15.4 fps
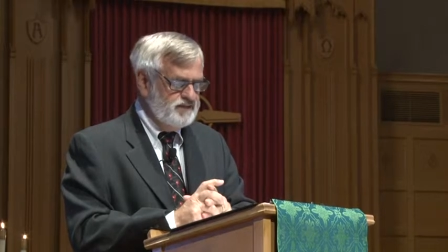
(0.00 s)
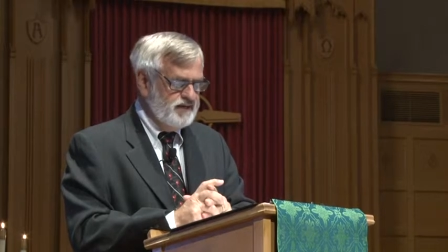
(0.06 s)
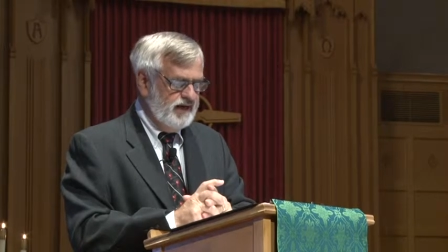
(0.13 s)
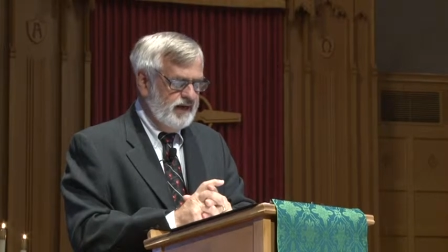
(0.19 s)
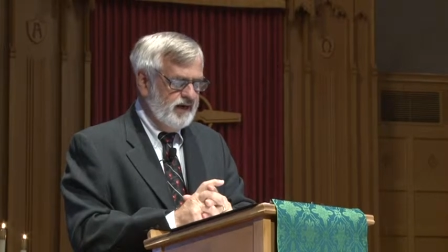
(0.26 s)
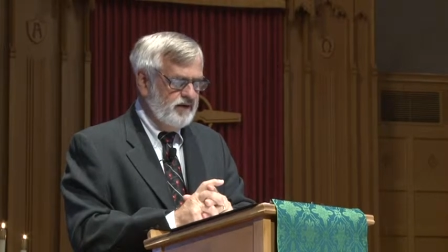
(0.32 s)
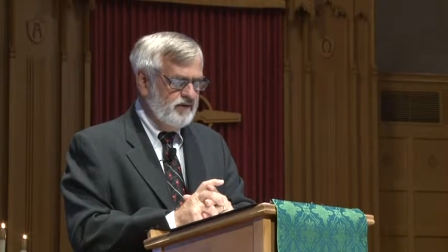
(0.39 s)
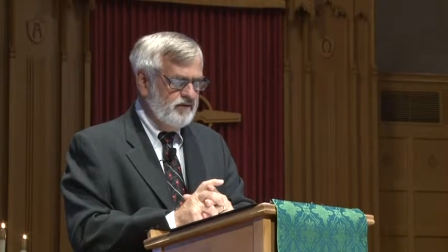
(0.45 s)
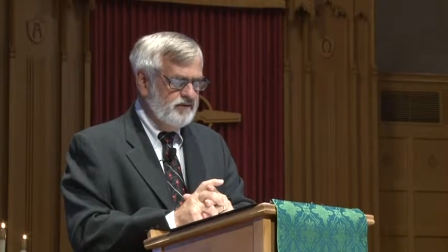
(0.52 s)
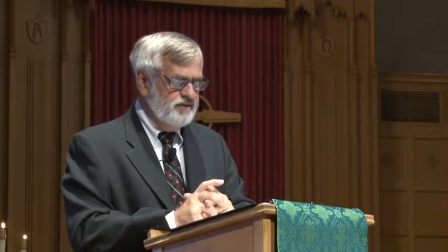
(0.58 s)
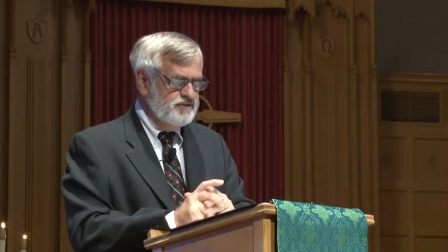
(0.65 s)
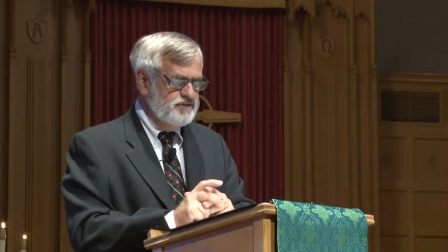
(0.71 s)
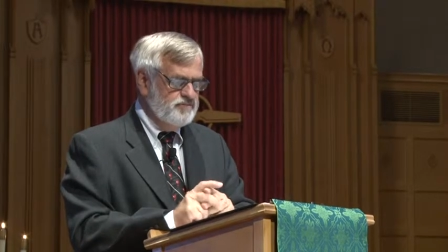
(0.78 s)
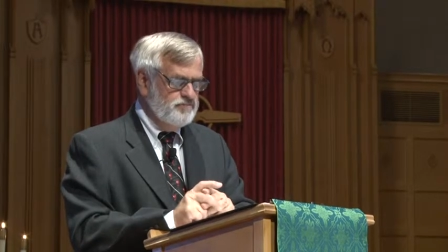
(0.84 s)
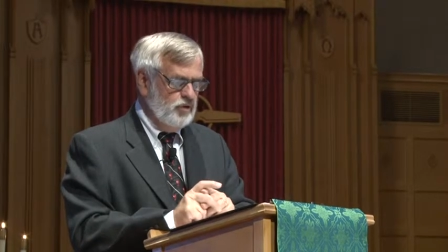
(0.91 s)
to Aaron
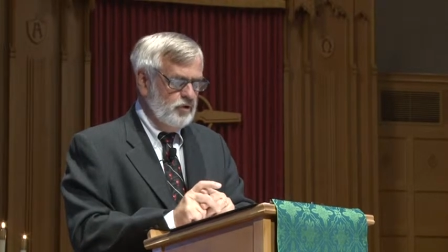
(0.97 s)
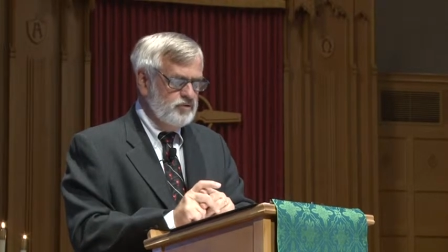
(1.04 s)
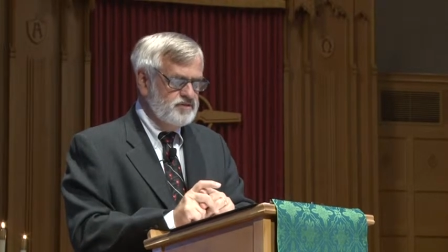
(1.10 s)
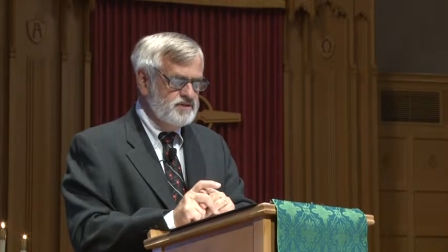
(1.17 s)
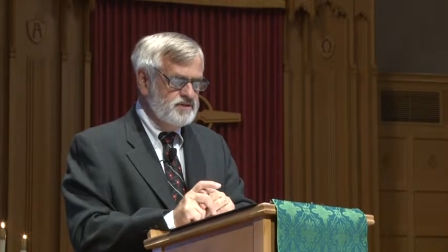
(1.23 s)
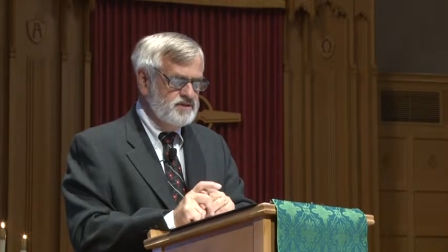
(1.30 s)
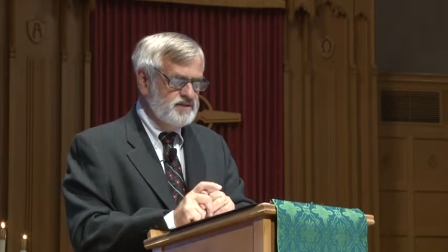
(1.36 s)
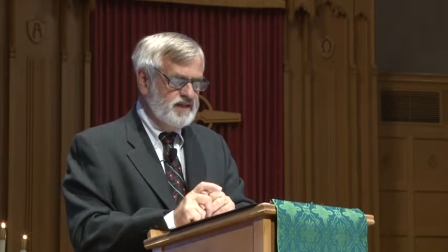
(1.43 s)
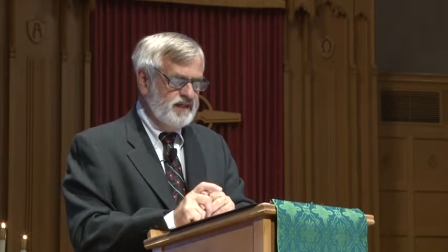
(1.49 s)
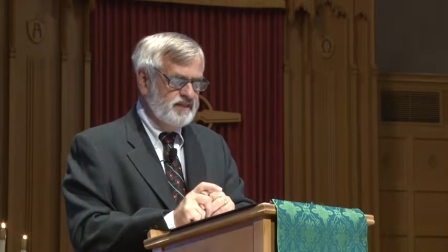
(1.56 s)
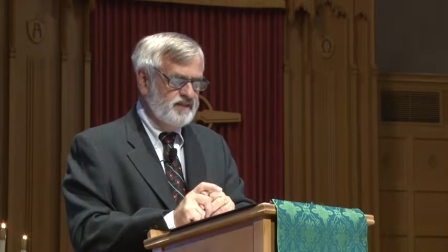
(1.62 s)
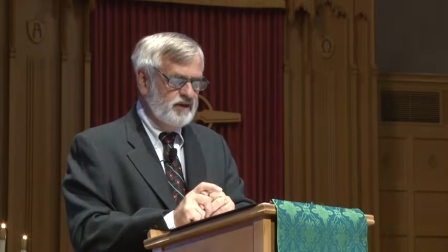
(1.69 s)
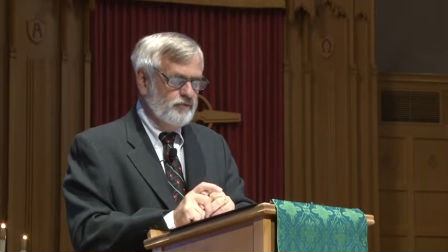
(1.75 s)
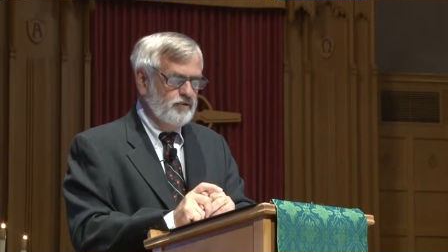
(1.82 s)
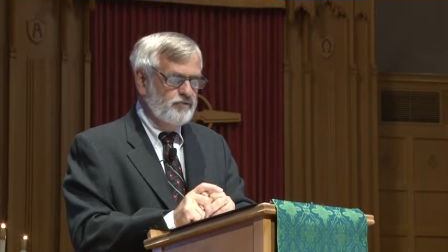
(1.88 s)
and to Moses
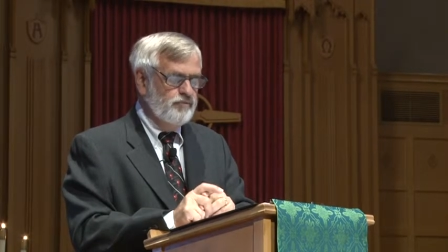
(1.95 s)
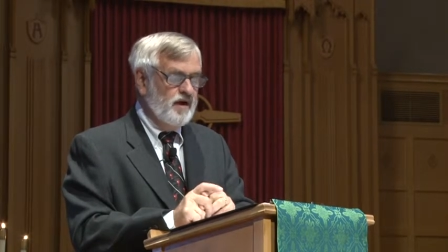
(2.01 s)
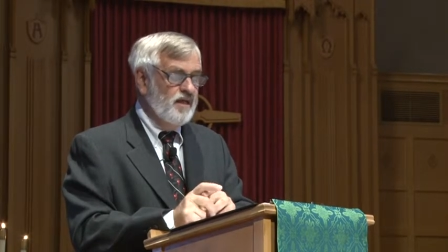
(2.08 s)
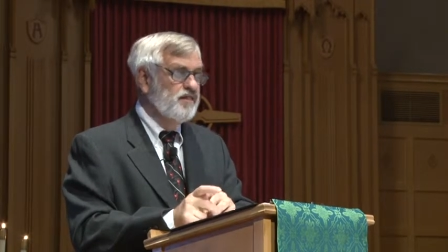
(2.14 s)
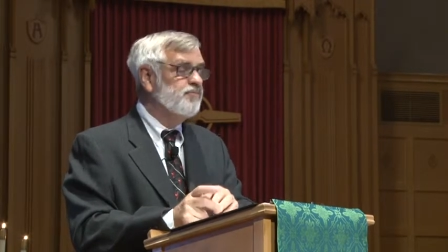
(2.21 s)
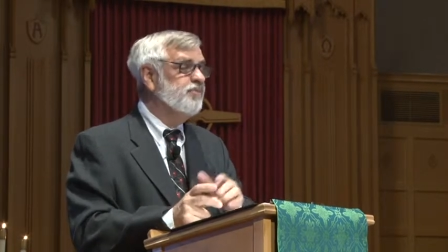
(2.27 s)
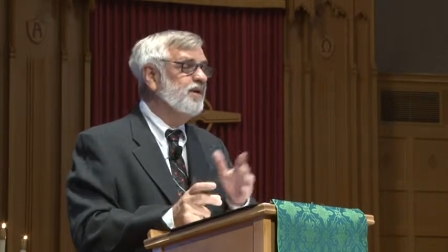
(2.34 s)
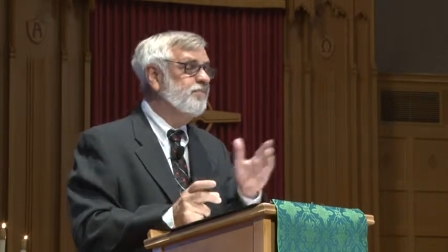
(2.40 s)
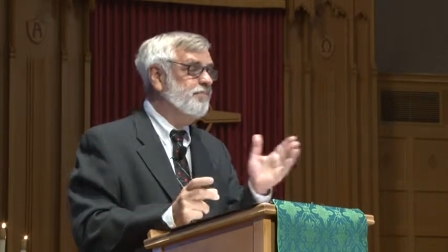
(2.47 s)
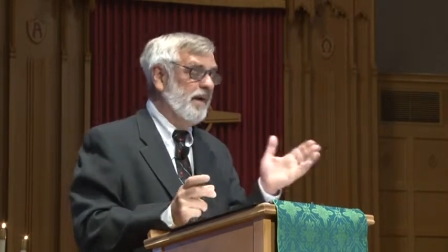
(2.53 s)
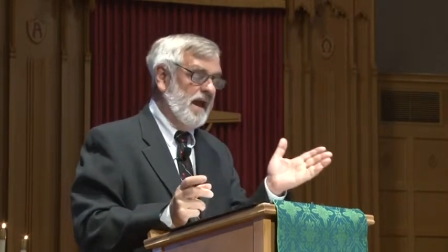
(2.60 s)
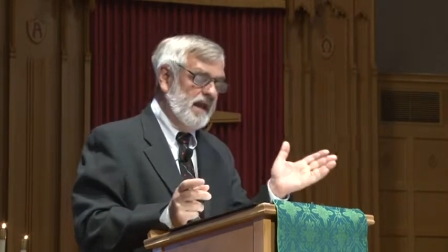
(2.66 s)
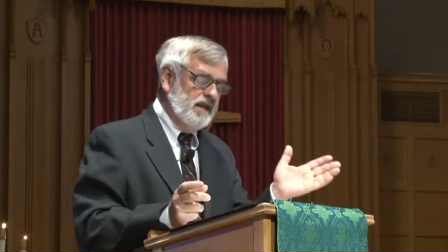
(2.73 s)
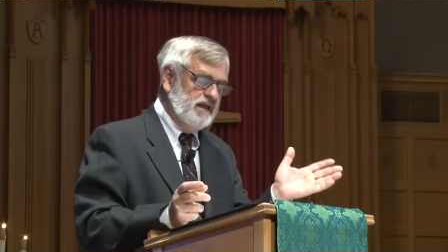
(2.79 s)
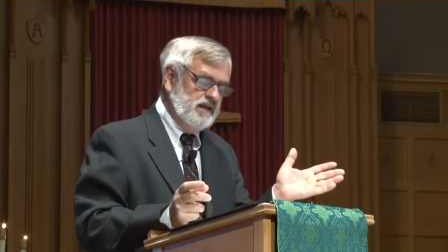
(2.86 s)
that they would rather be
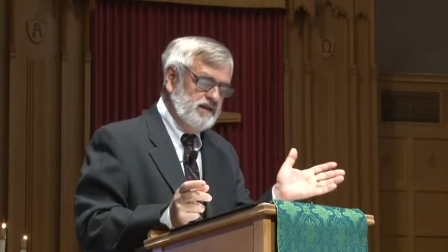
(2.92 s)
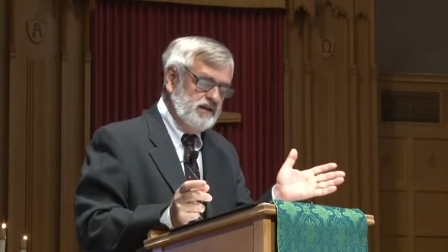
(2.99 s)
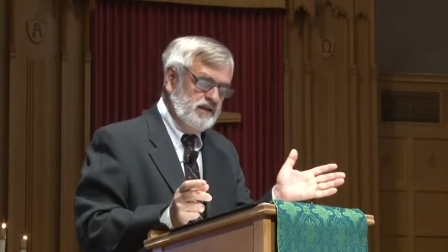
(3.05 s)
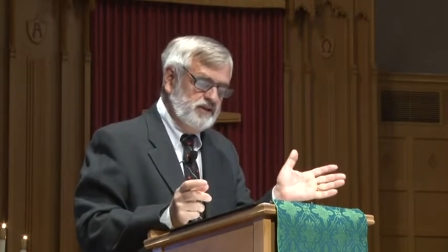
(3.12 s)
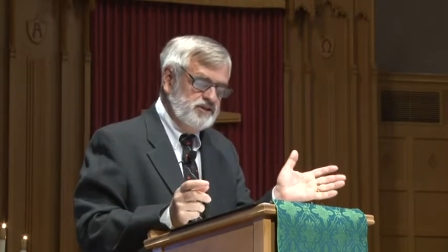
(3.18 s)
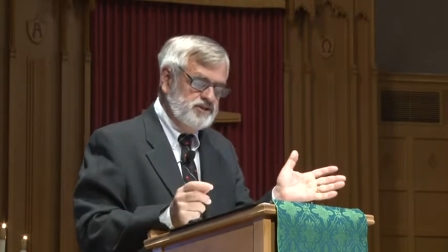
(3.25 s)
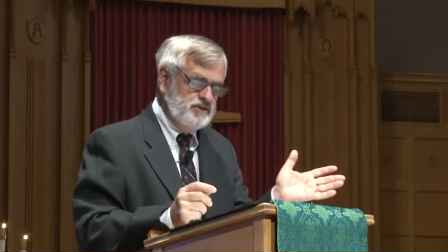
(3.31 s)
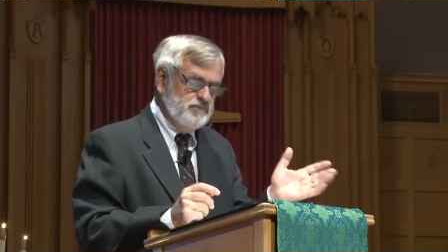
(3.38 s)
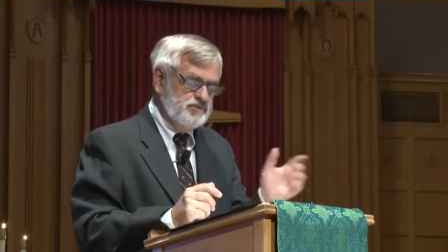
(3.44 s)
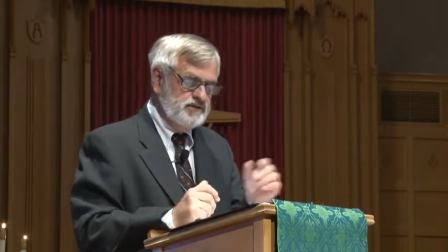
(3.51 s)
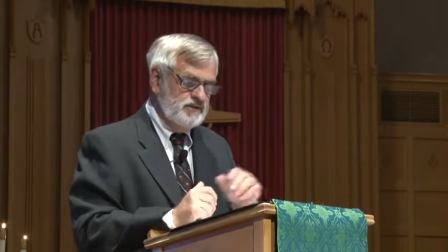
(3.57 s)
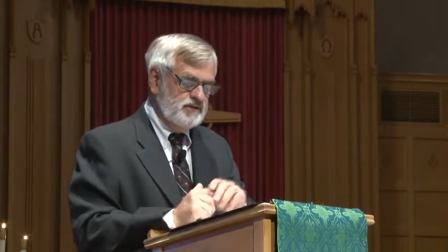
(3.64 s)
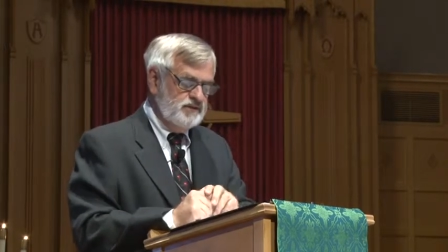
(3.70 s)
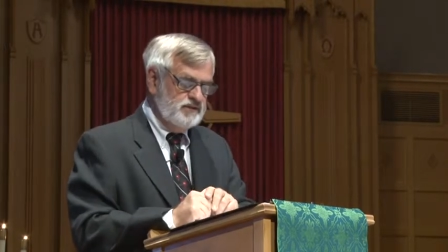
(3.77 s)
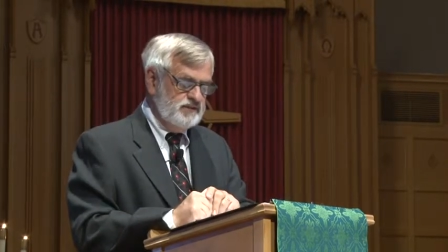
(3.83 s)
back in Egypt